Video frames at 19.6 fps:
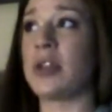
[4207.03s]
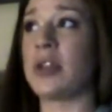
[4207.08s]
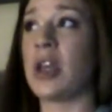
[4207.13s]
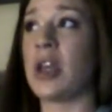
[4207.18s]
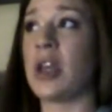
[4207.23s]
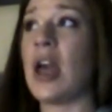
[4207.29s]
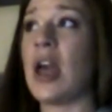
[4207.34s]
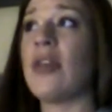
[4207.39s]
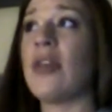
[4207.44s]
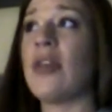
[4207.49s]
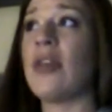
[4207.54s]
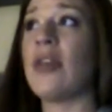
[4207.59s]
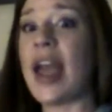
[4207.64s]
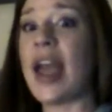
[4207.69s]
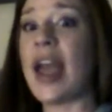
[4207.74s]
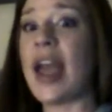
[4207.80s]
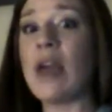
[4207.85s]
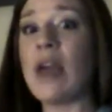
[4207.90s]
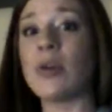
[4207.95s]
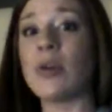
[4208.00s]
They were
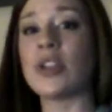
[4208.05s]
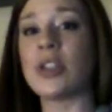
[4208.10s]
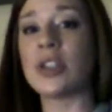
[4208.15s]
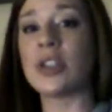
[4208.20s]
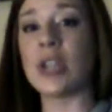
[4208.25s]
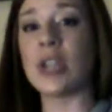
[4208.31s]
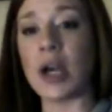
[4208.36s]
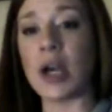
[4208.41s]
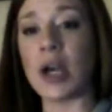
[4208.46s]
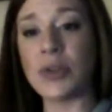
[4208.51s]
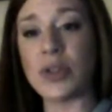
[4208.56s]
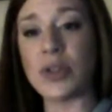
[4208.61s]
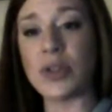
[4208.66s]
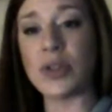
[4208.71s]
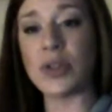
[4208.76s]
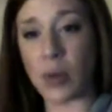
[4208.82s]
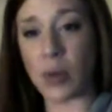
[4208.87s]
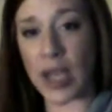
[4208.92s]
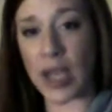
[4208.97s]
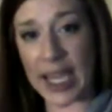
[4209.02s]
so
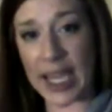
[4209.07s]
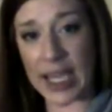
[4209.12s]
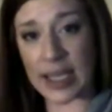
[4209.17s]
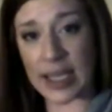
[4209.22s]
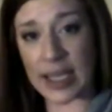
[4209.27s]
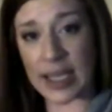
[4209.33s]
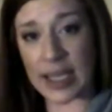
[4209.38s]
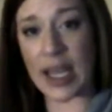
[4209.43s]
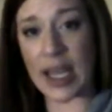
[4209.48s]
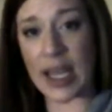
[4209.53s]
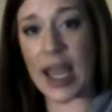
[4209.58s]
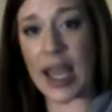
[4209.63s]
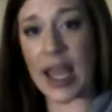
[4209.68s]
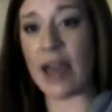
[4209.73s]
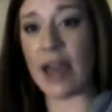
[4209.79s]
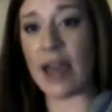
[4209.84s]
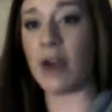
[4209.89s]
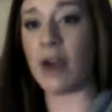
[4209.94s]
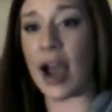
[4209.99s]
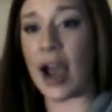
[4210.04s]
sweet and
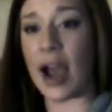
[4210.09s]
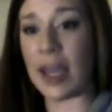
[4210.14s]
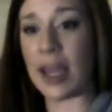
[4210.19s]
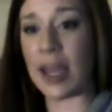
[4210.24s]
right. I mean, the